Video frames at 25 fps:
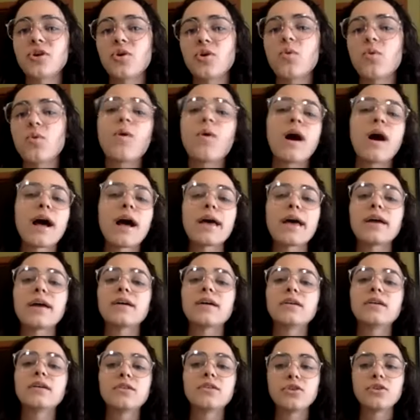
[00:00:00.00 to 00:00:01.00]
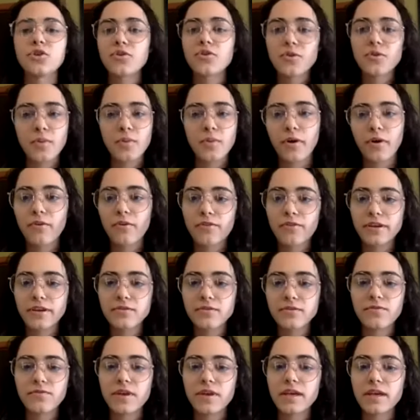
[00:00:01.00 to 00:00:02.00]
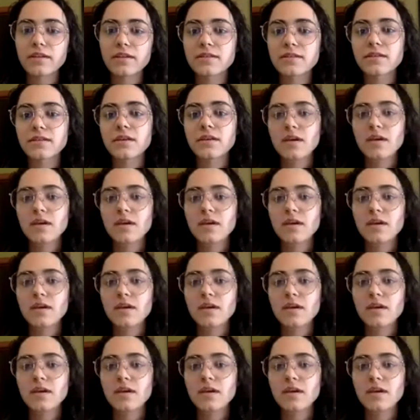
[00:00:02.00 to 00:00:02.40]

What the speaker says: why you're the perfect fit